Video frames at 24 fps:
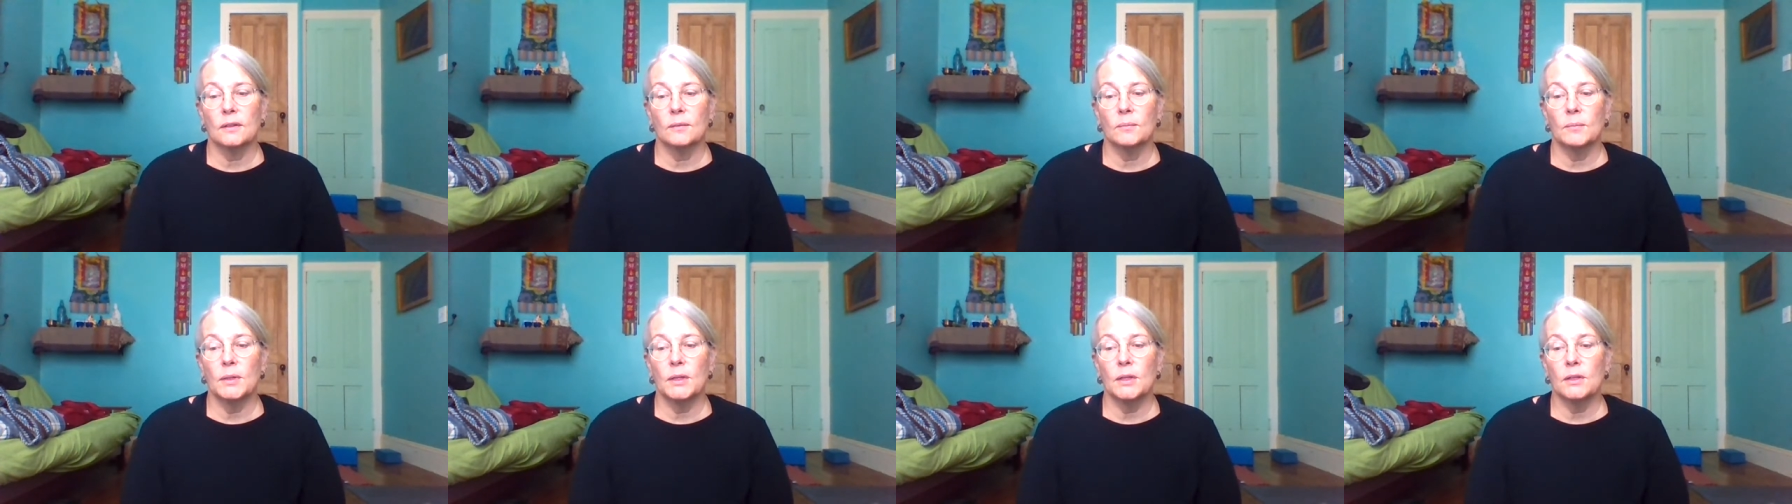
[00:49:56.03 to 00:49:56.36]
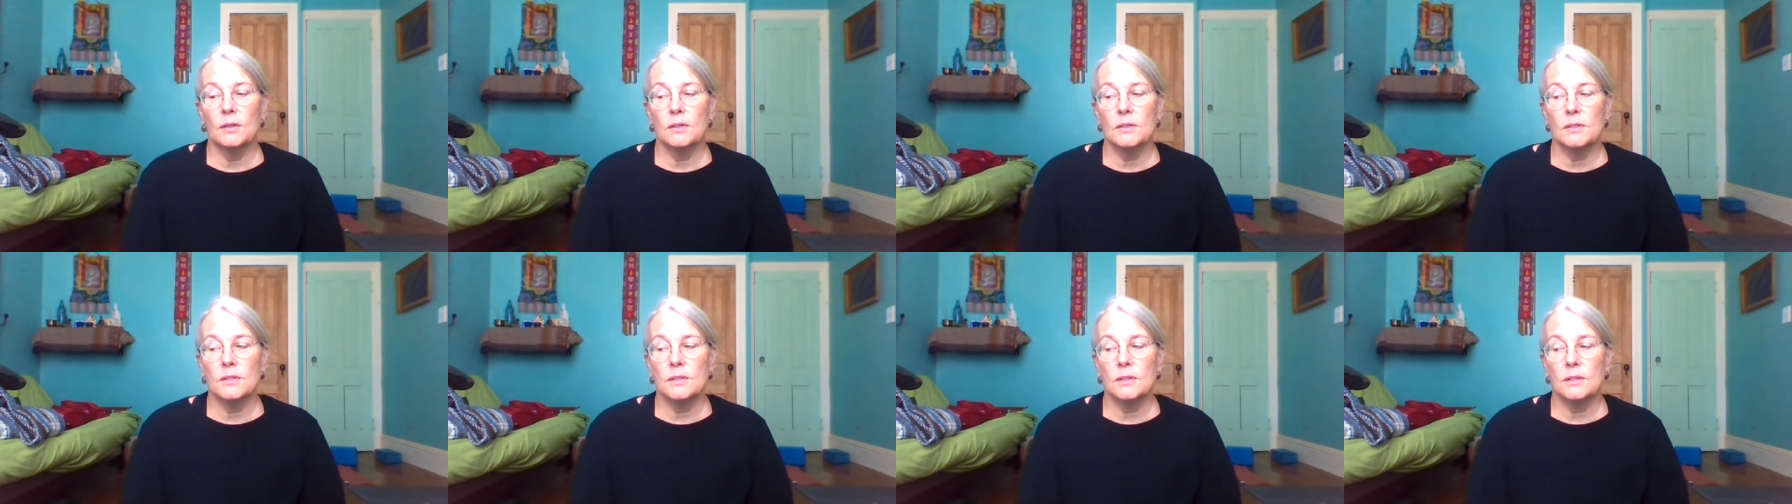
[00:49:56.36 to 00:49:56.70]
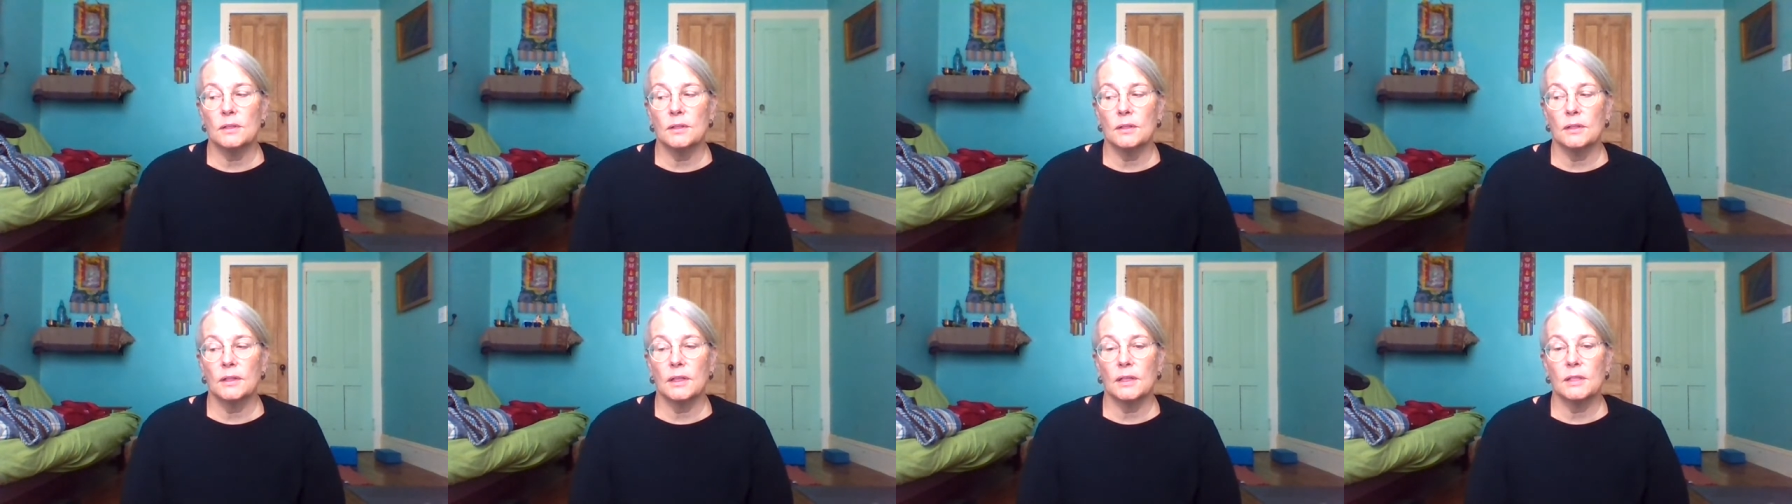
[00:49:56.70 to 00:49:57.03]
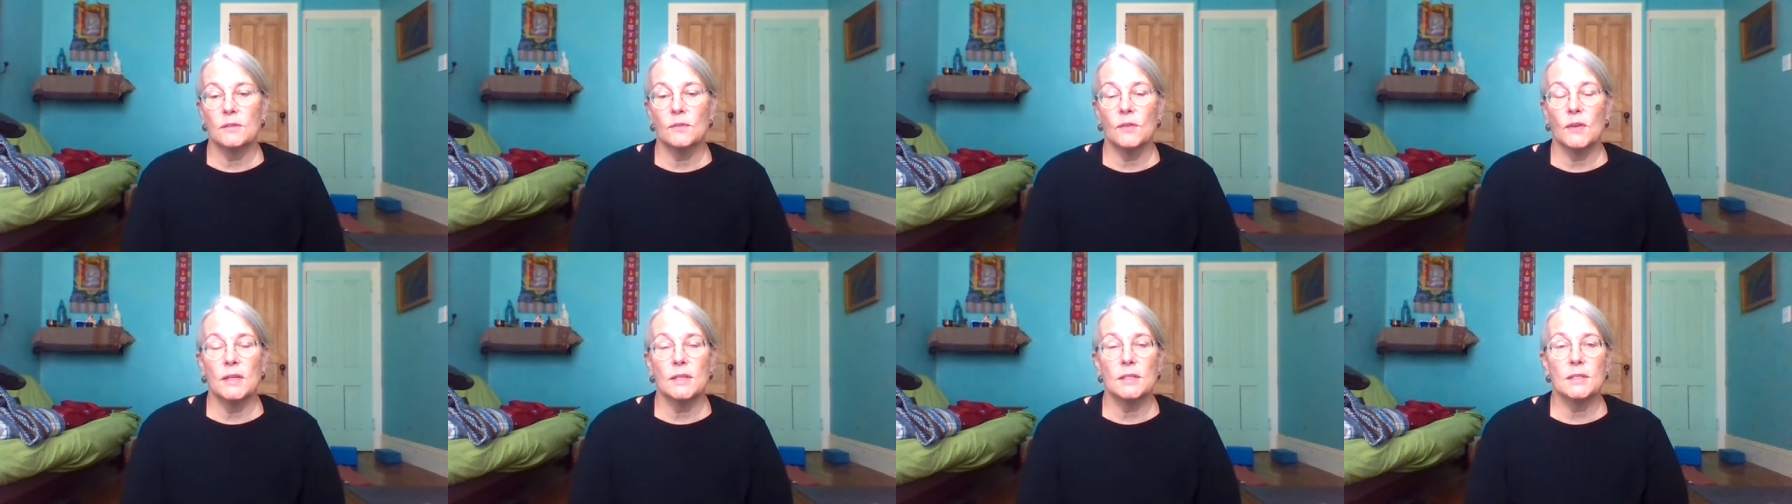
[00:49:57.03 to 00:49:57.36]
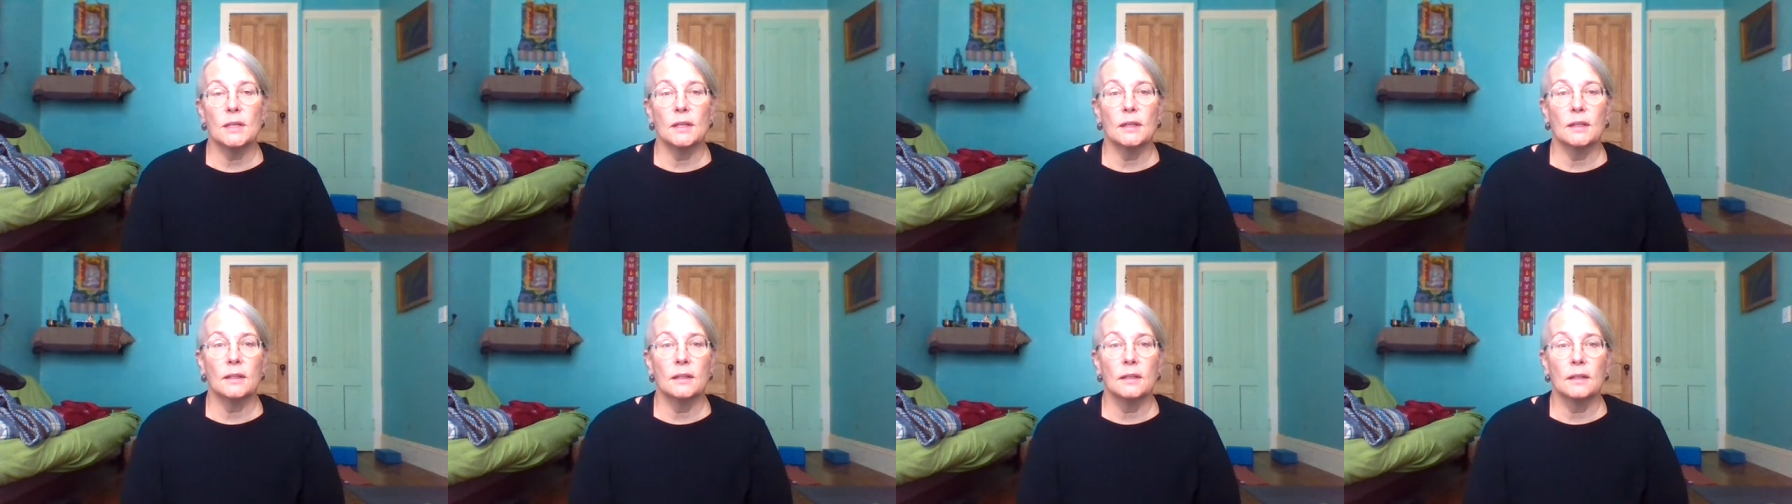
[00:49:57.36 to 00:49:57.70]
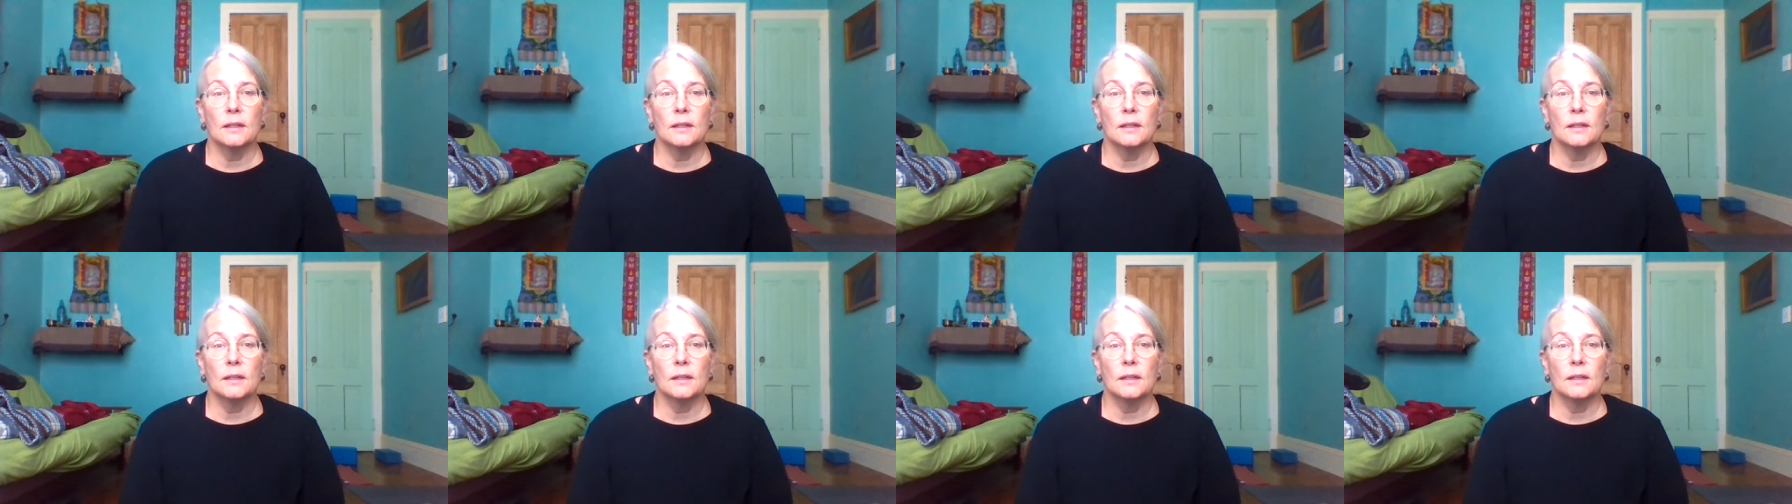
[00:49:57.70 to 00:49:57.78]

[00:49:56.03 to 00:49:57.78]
Because let's face it,